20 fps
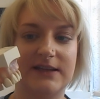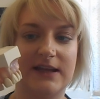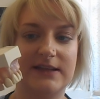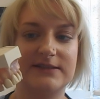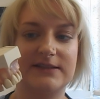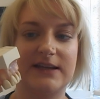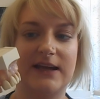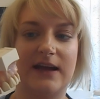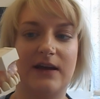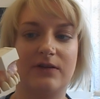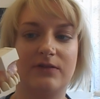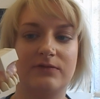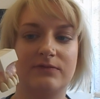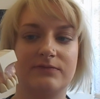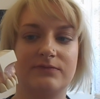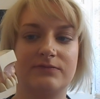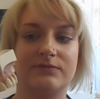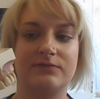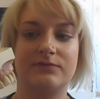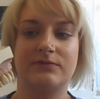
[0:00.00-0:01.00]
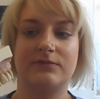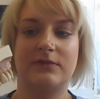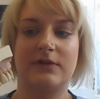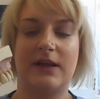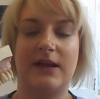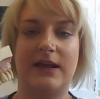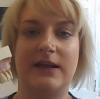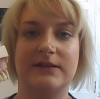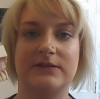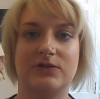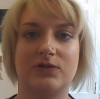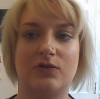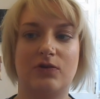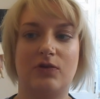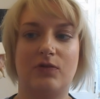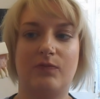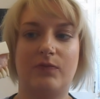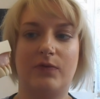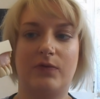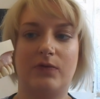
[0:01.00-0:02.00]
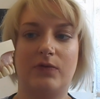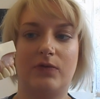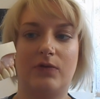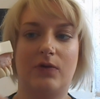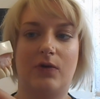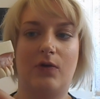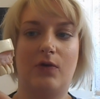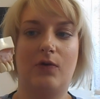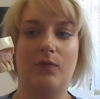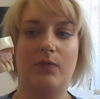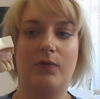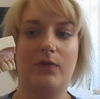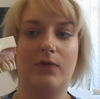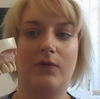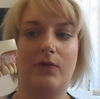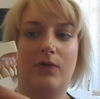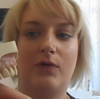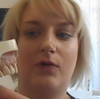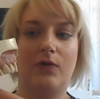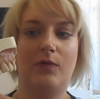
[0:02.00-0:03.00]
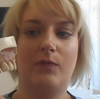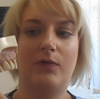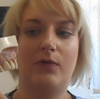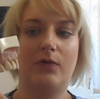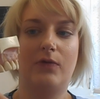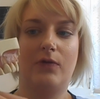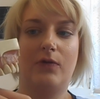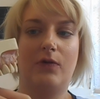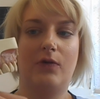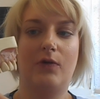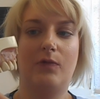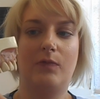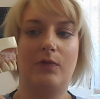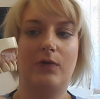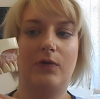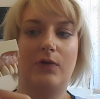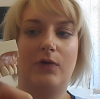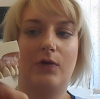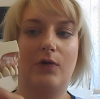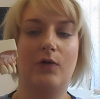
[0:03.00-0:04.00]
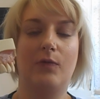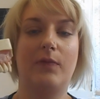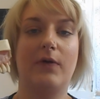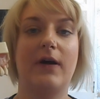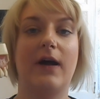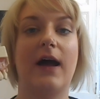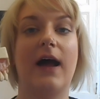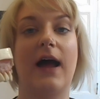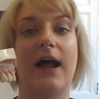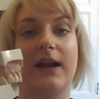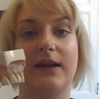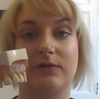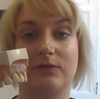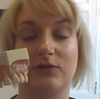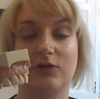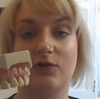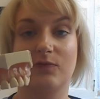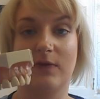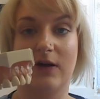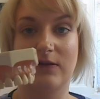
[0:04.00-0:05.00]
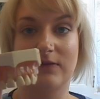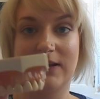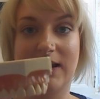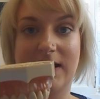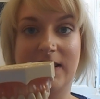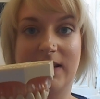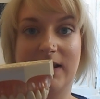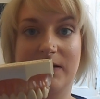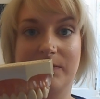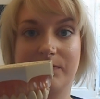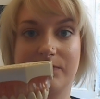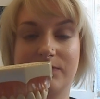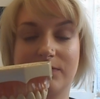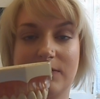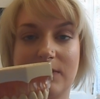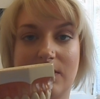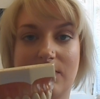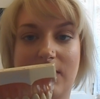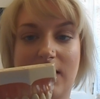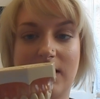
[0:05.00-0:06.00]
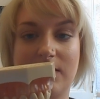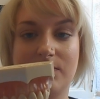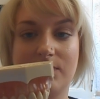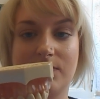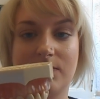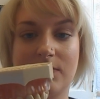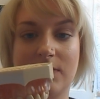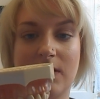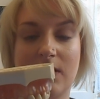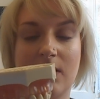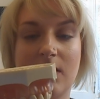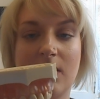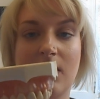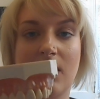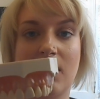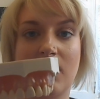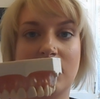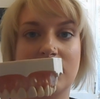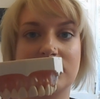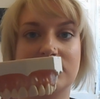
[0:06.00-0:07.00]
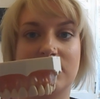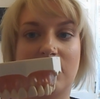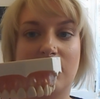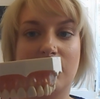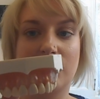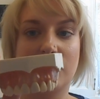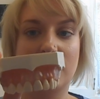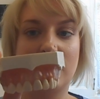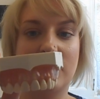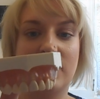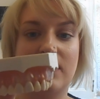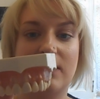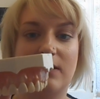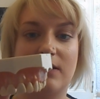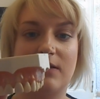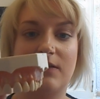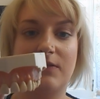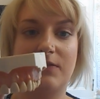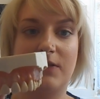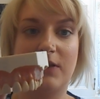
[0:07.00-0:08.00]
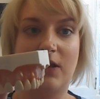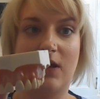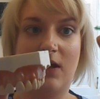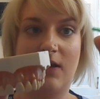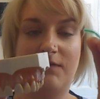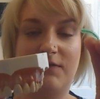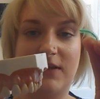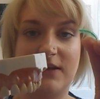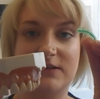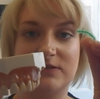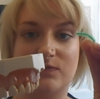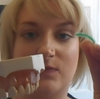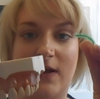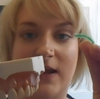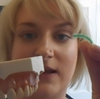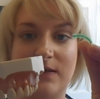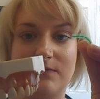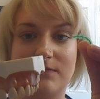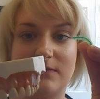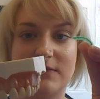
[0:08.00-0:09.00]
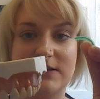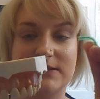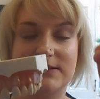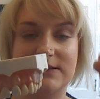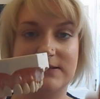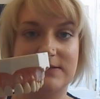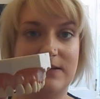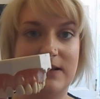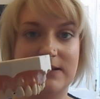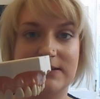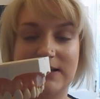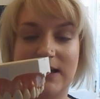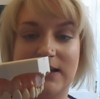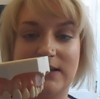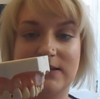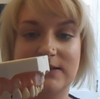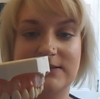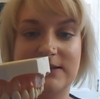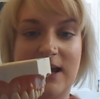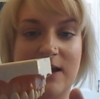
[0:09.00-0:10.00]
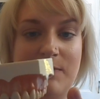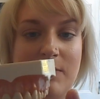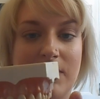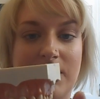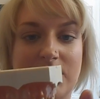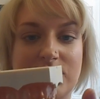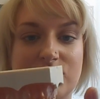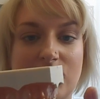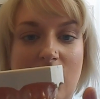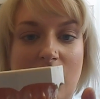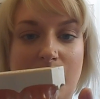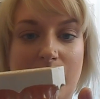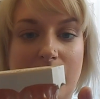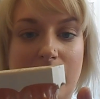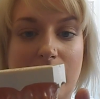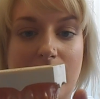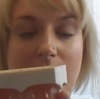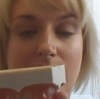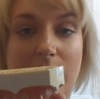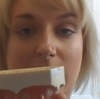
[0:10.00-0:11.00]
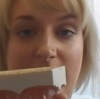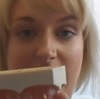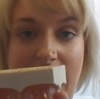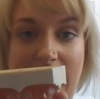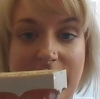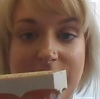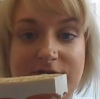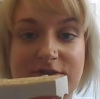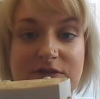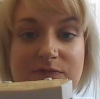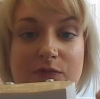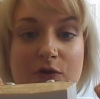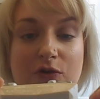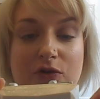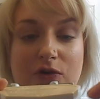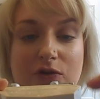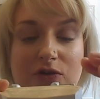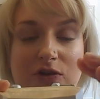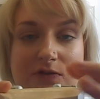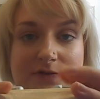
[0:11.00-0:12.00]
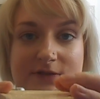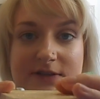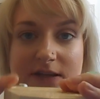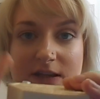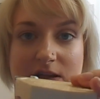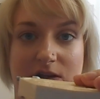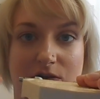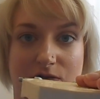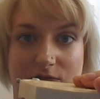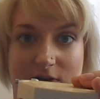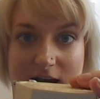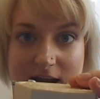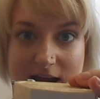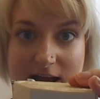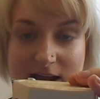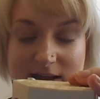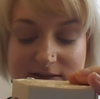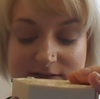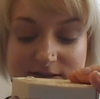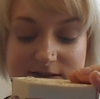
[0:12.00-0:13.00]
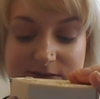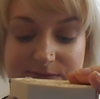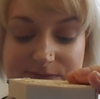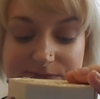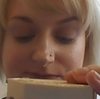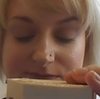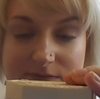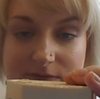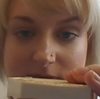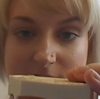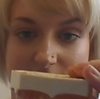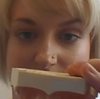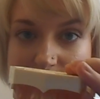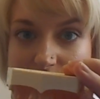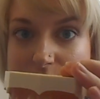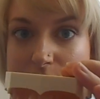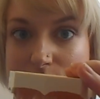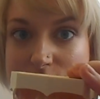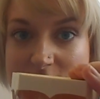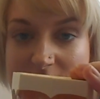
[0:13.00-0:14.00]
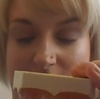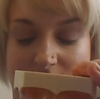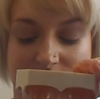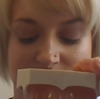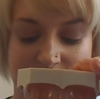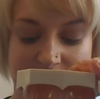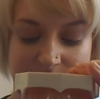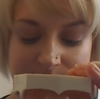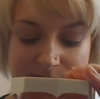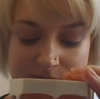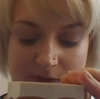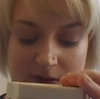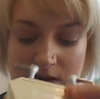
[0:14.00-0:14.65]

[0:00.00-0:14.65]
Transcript: to get it out, it's up, up, up, up, up, and it will come out like that. Okay, so the curve this way is exactly the same on the top left, but you're using your right hand to come round,